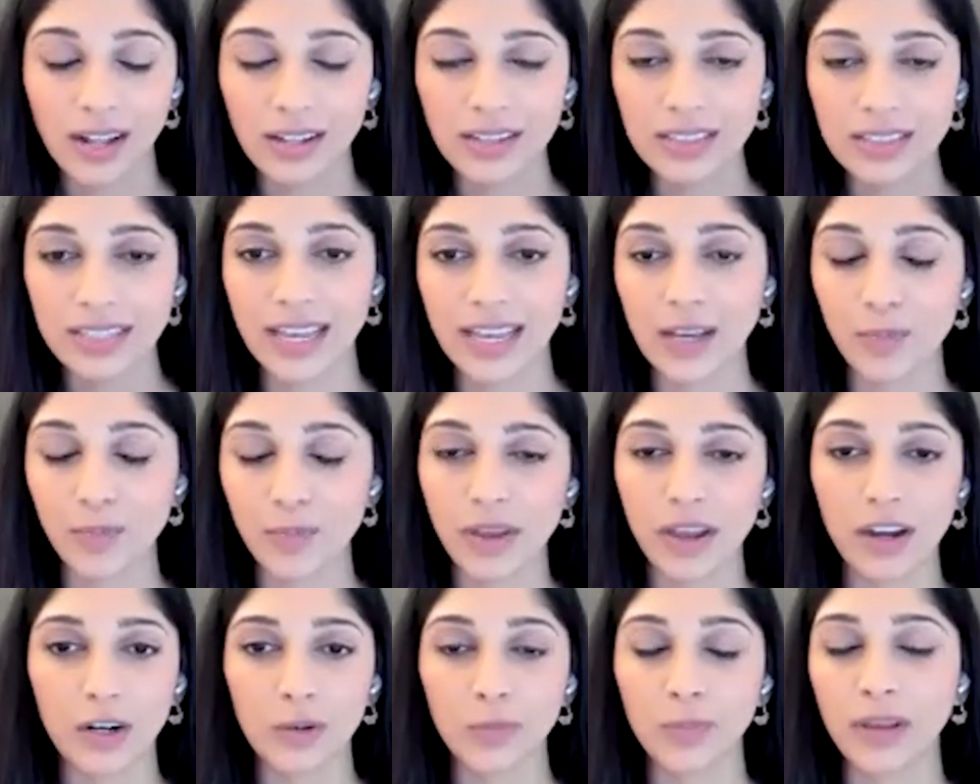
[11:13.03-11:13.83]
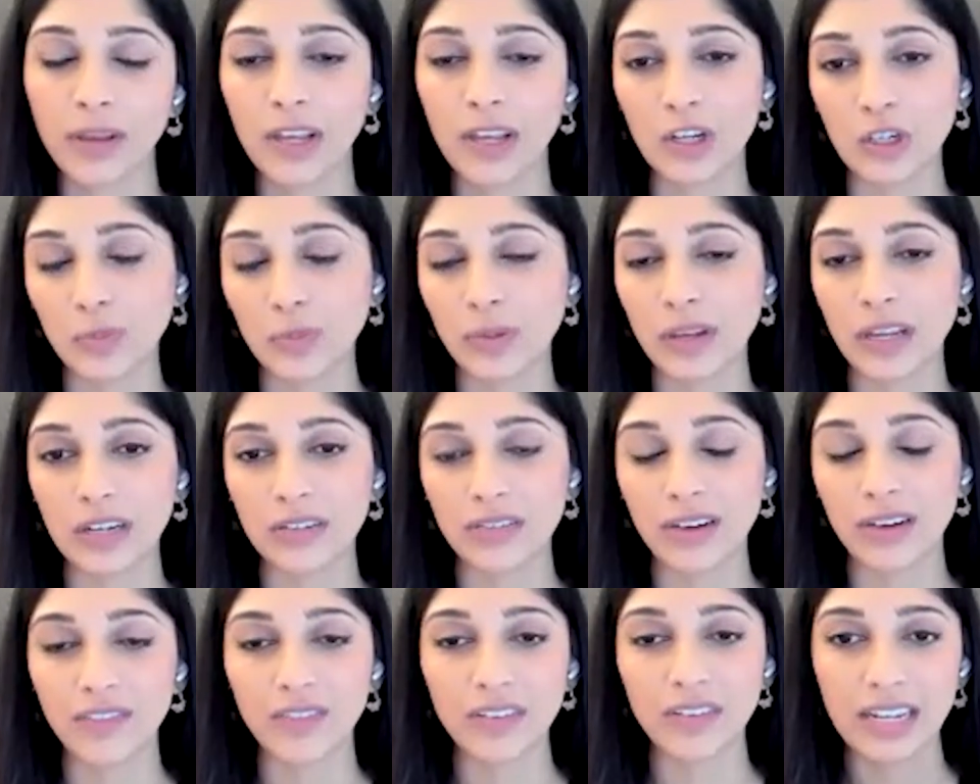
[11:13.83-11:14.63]
I'll take PRP or
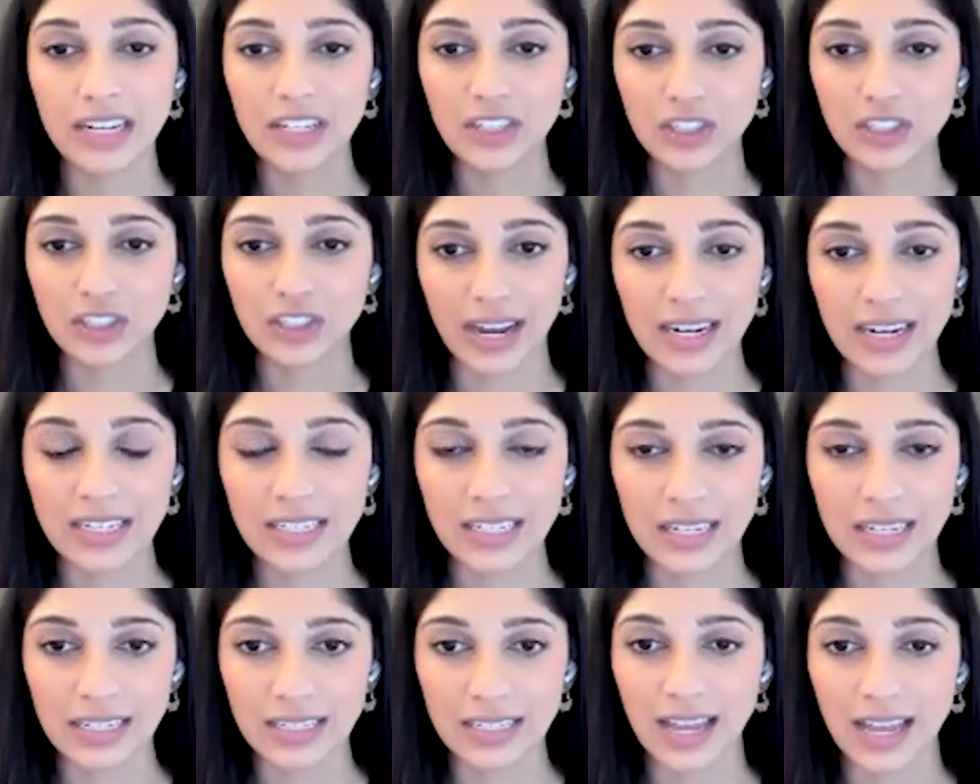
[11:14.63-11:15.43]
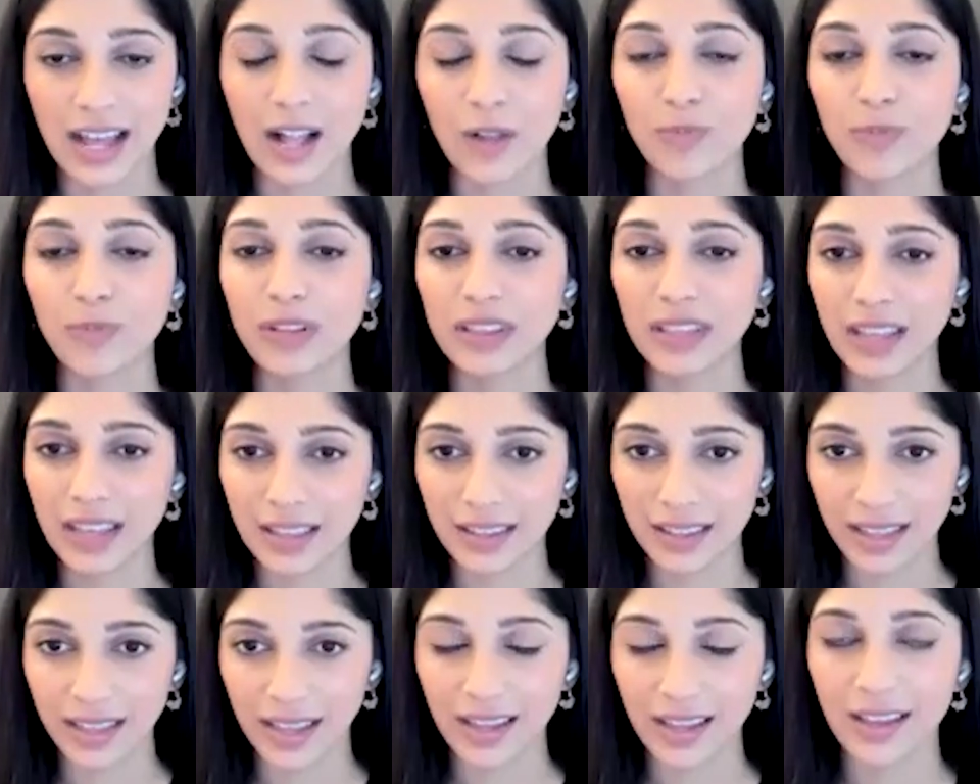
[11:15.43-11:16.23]
PRF and inject it to help with
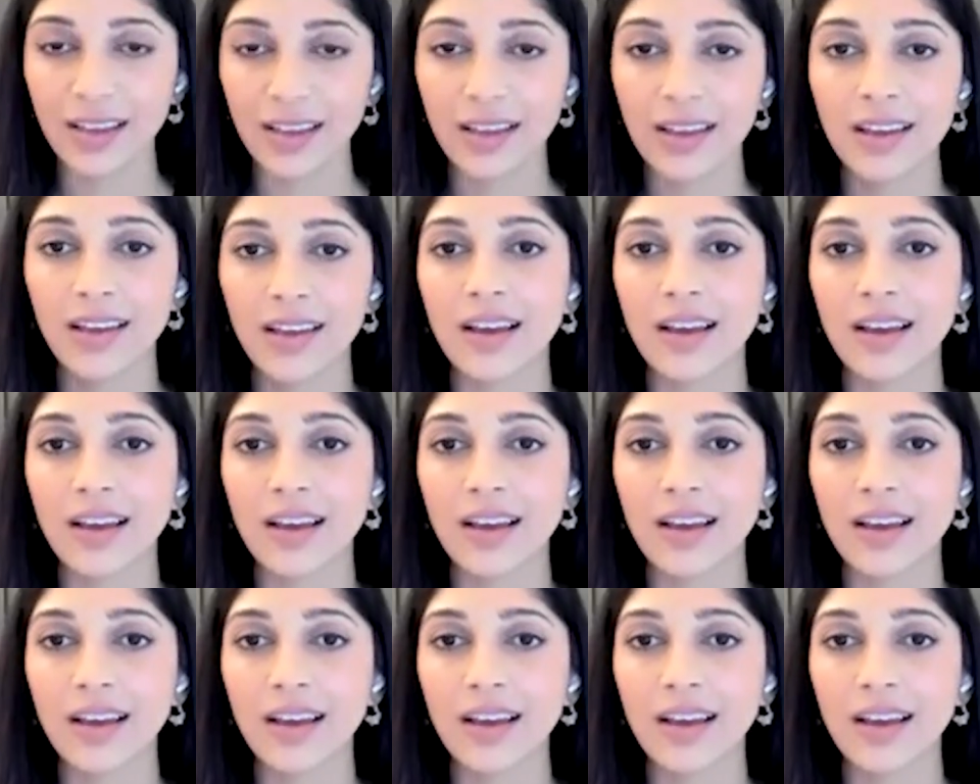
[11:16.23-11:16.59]
healing